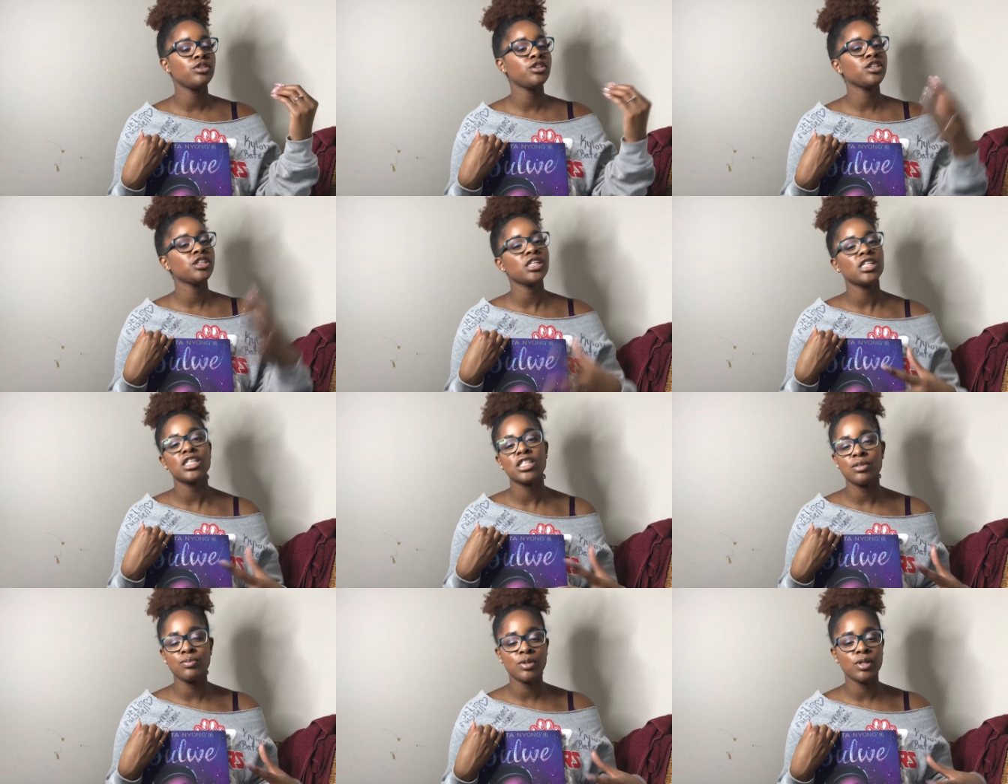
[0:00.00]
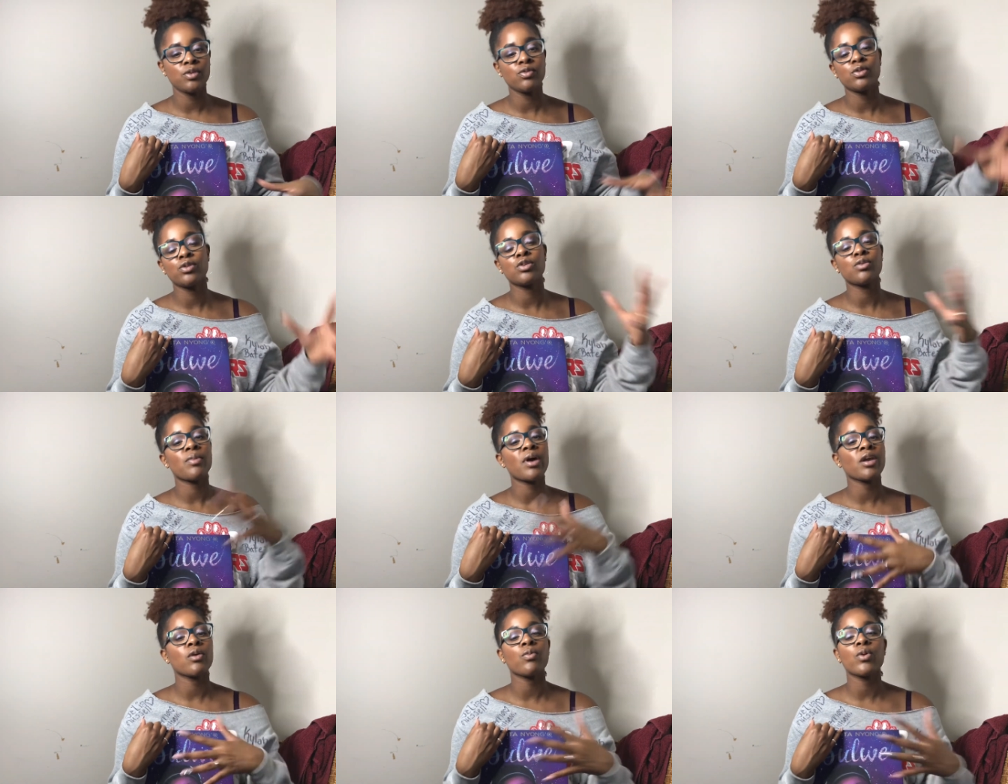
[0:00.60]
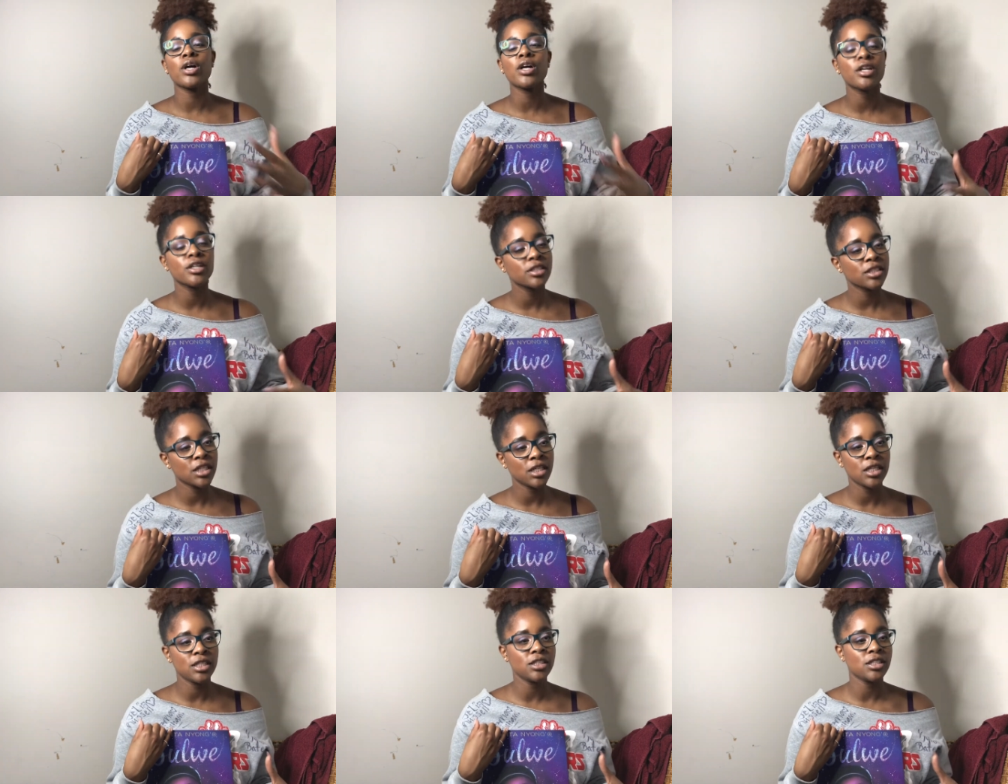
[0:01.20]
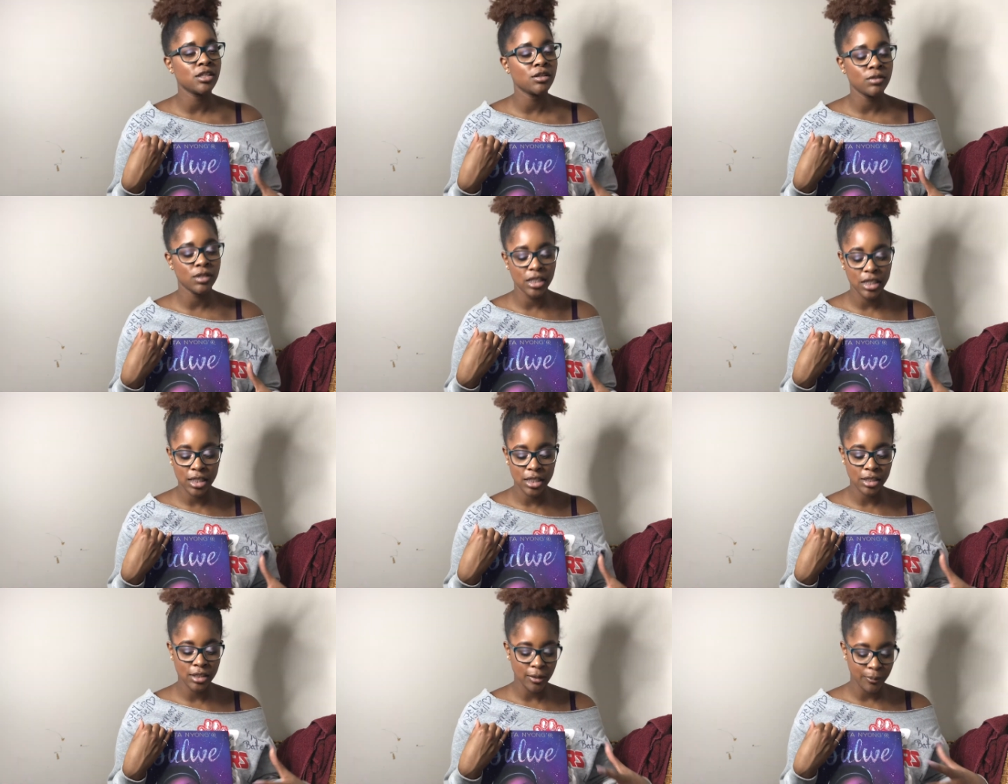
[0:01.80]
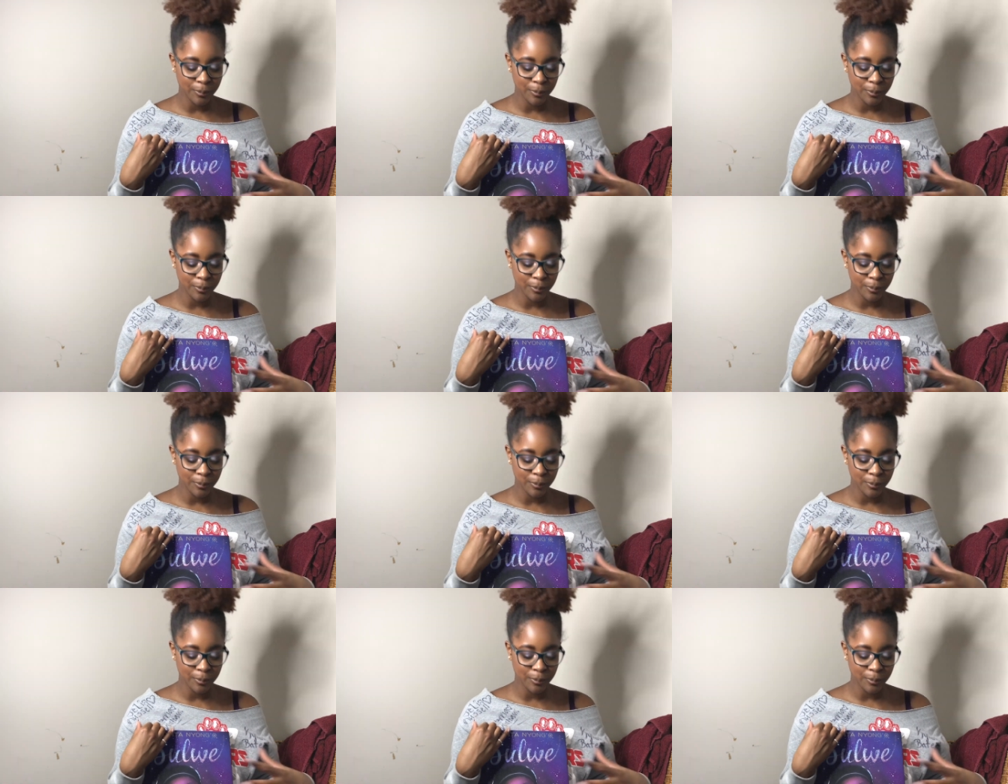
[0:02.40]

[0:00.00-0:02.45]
She is beautiful no matter what her skin tone is.